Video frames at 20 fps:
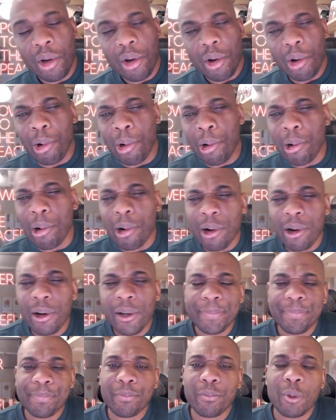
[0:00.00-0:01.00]
or,
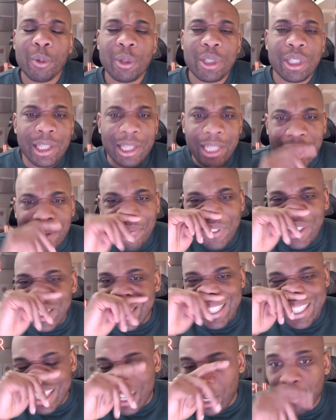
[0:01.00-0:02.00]
which I don't think
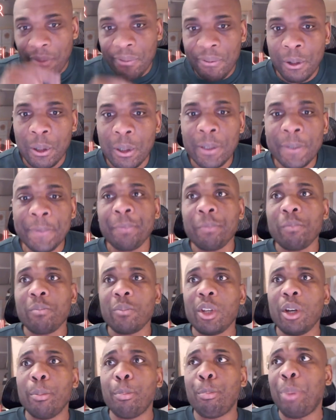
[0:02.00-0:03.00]
is helpful,
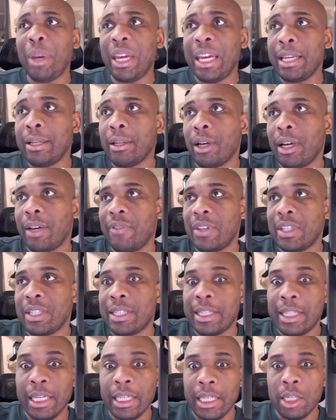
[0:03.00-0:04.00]
being like this
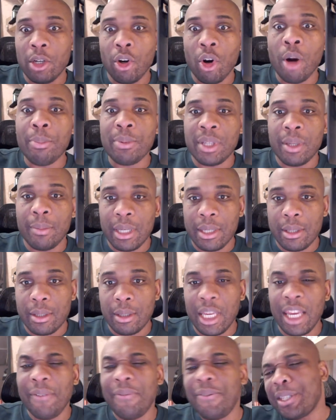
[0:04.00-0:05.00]
giddy optimist.
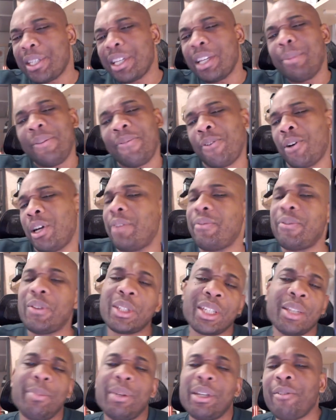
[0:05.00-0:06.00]
Everything's going to be fine. Everything's
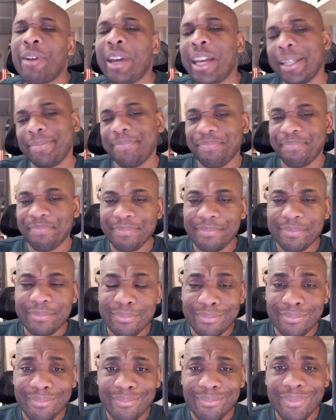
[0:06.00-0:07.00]
going to be great.
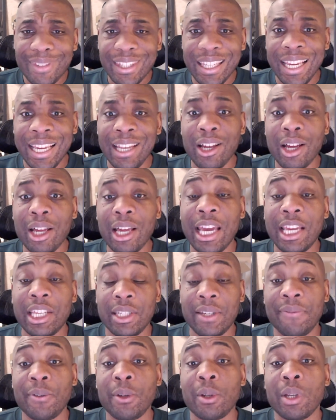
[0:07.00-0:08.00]
And I actually
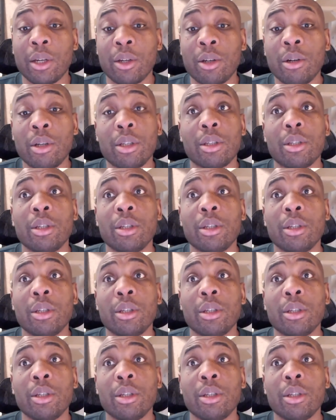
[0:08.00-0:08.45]
feel that God